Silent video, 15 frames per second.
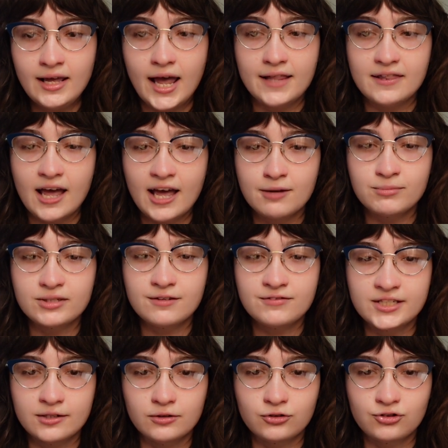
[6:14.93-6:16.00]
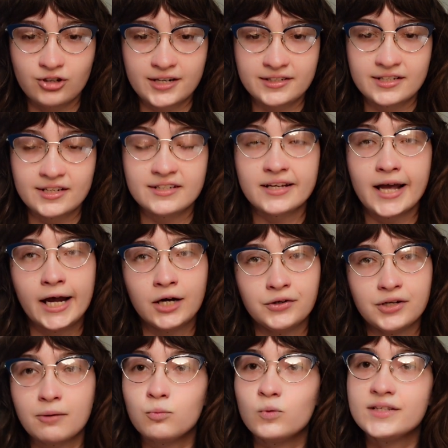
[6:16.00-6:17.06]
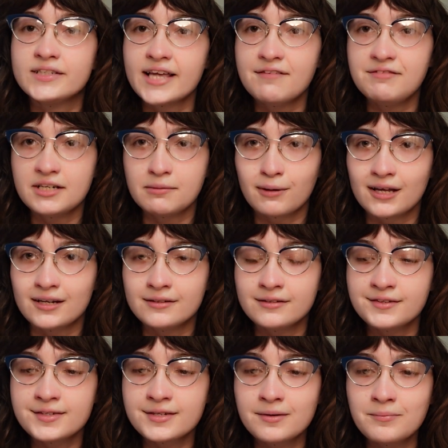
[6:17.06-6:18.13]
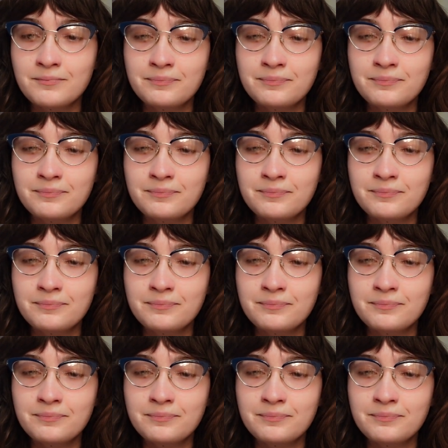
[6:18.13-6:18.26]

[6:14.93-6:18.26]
and the hems of silk dresses held up with safety pins.